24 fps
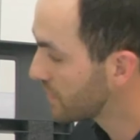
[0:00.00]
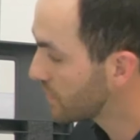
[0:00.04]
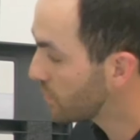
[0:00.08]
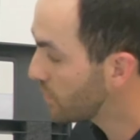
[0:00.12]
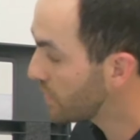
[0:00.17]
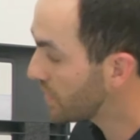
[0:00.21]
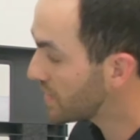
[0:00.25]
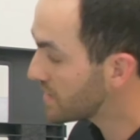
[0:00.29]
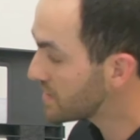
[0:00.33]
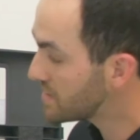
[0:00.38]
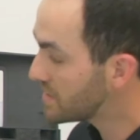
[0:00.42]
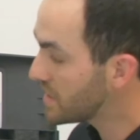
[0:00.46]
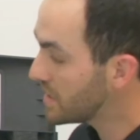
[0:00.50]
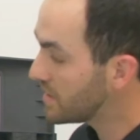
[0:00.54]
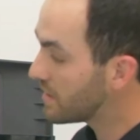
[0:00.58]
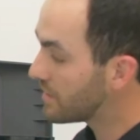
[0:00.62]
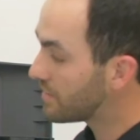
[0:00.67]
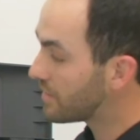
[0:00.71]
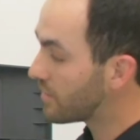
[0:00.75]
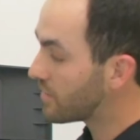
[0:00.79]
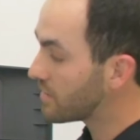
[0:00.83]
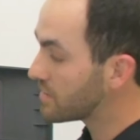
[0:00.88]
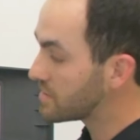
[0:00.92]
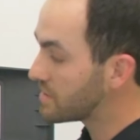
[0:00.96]
We can see
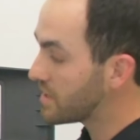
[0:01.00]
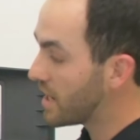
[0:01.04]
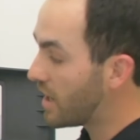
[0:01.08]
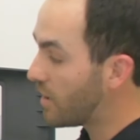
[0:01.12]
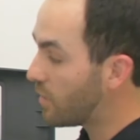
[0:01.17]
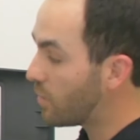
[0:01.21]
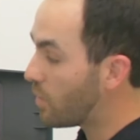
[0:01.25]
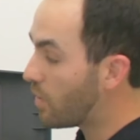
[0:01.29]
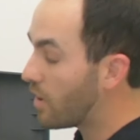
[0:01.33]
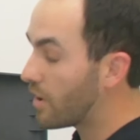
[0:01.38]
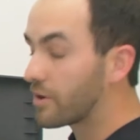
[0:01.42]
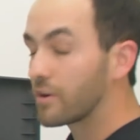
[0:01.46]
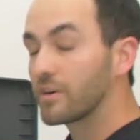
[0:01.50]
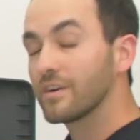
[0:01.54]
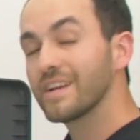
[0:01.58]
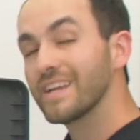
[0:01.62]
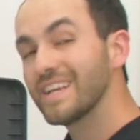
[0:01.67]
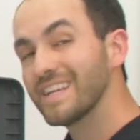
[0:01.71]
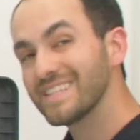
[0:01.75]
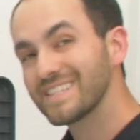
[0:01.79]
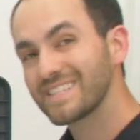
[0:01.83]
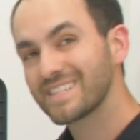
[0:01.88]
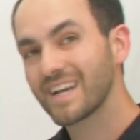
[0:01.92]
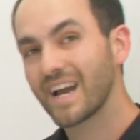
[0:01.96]
that there is now water
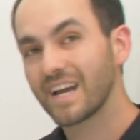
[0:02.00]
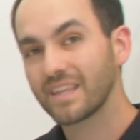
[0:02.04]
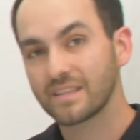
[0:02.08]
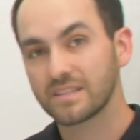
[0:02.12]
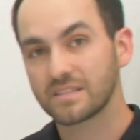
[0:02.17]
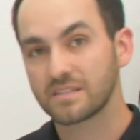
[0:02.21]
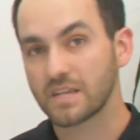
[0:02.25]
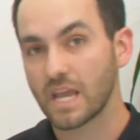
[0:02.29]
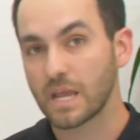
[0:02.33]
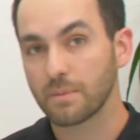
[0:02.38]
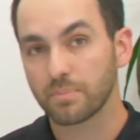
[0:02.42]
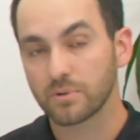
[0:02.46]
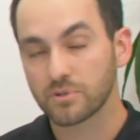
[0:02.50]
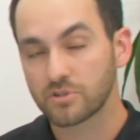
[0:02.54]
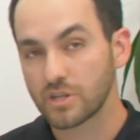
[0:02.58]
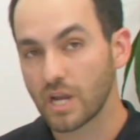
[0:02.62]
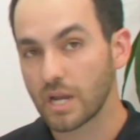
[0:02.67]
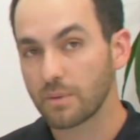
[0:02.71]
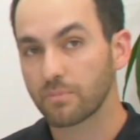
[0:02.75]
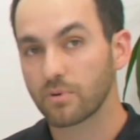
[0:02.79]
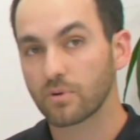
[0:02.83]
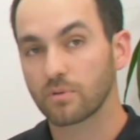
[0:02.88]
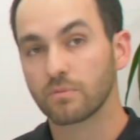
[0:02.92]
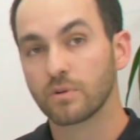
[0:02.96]
inside the sample
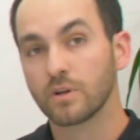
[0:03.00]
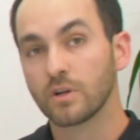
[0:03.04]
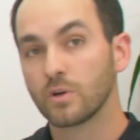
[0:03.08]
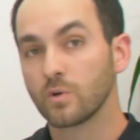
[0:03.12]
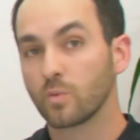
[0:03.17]
chamber,